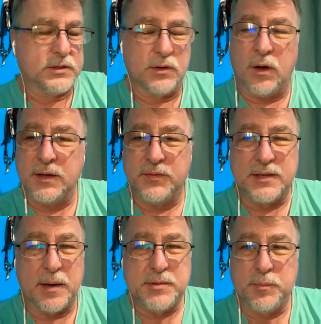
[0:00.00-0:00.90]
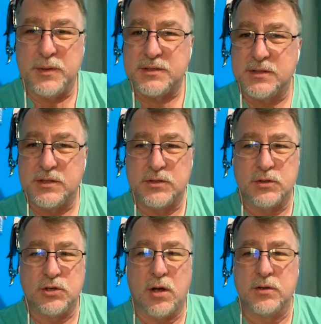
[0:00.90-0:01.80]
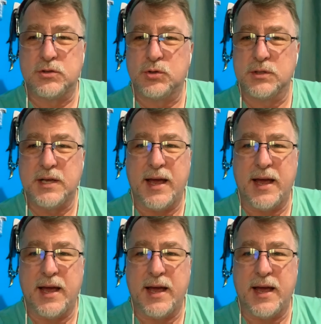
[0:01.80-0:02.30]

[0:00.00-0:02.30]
all different types of businesses. There's all sorts of